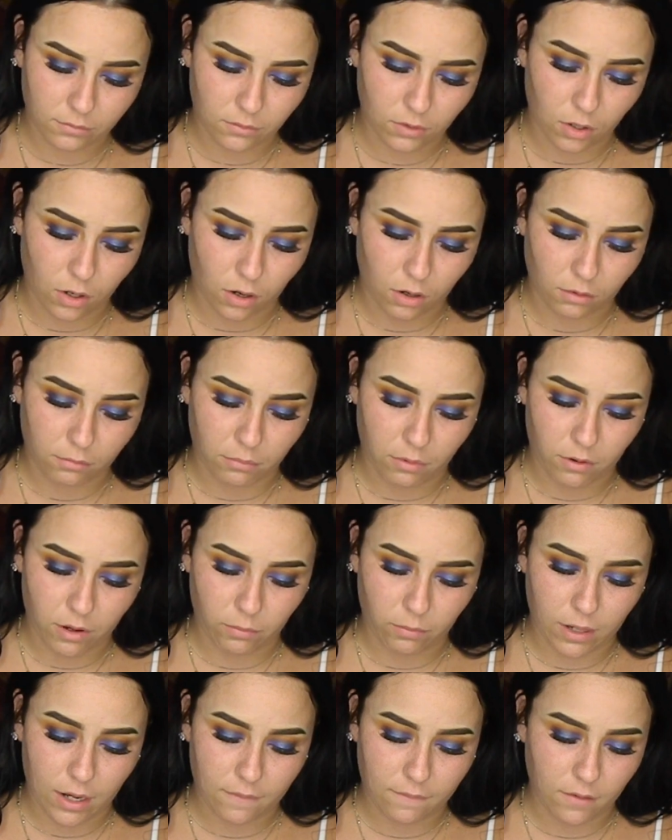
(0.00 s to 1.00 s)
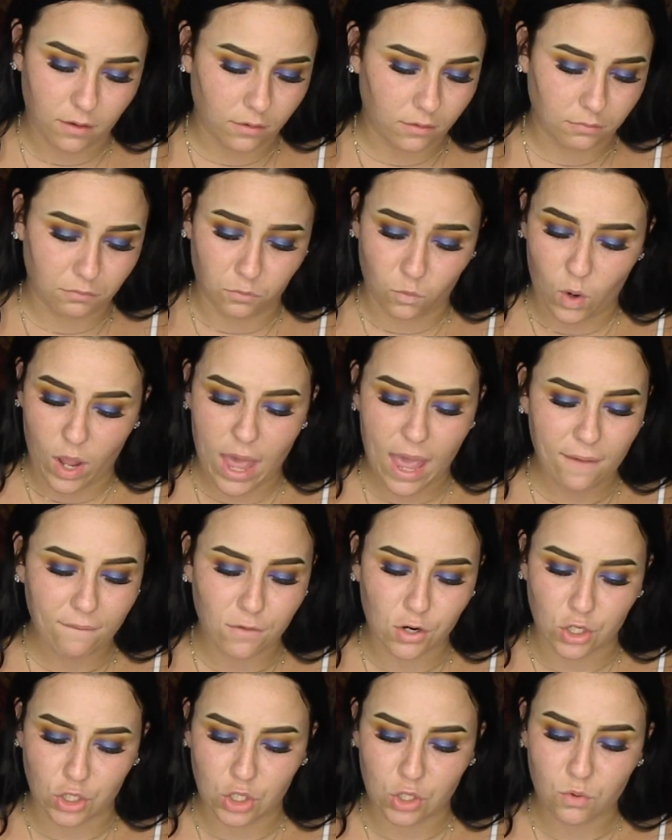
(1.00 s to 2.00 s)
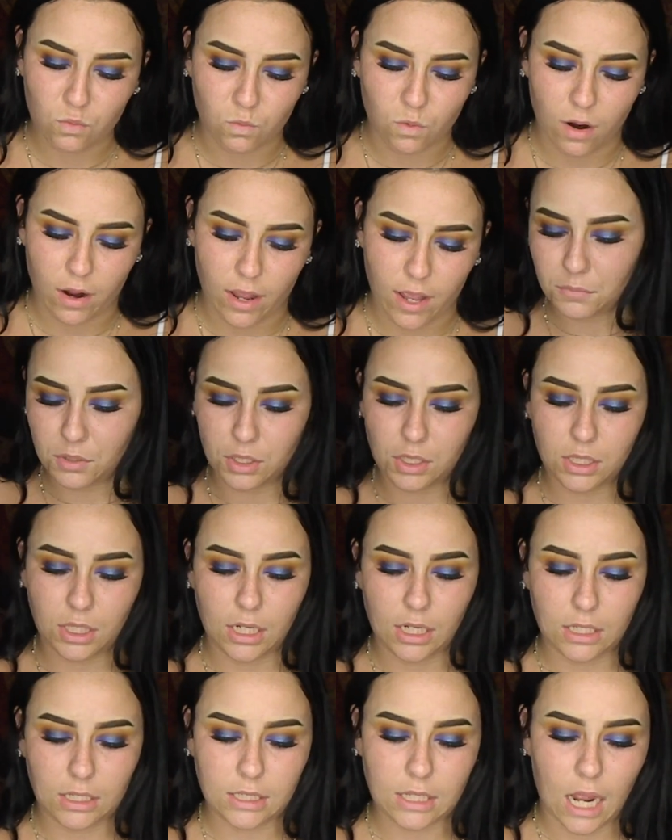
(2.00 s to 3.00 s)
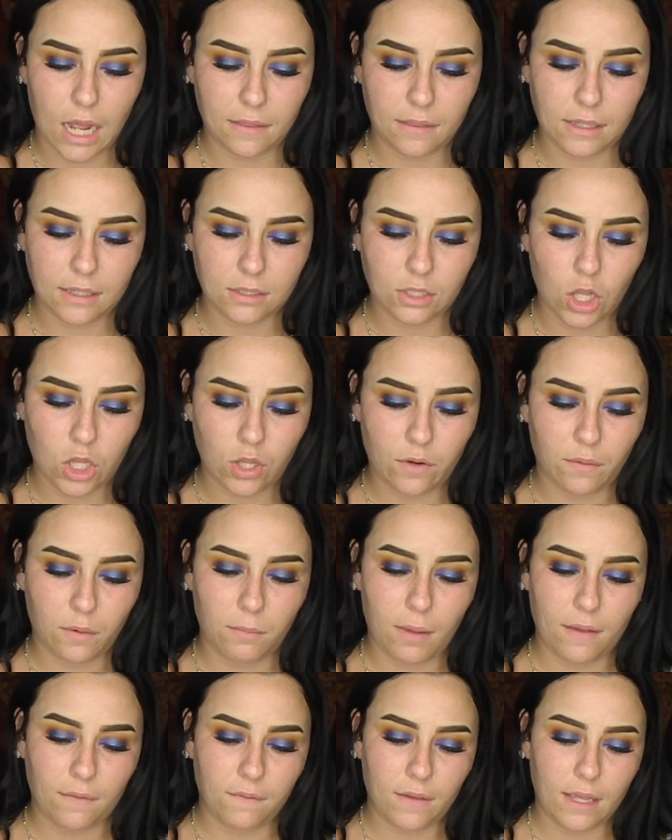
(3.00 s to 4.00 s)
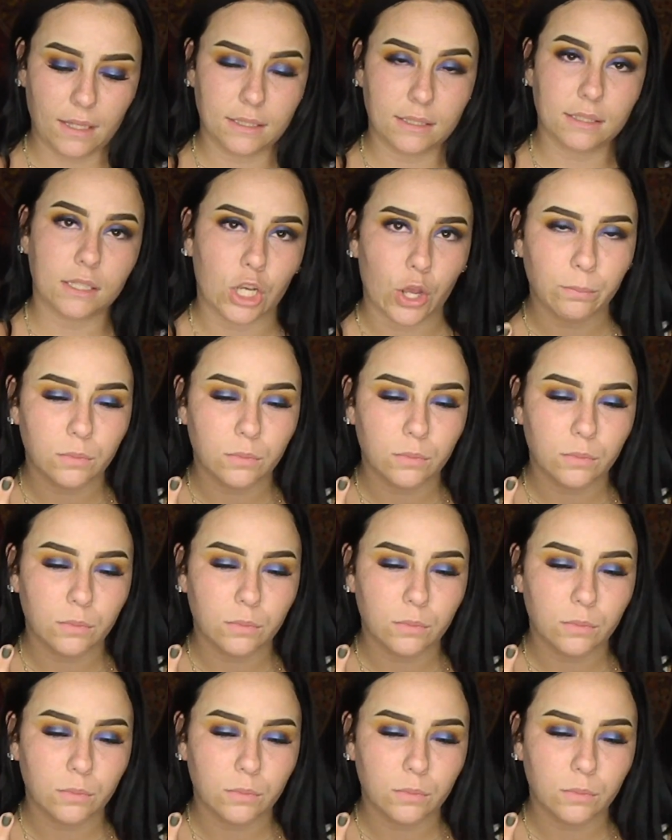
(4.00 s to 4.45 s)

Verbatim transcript: Girl, boy, whatever, whatever you want. Just gonna dot these all over my face.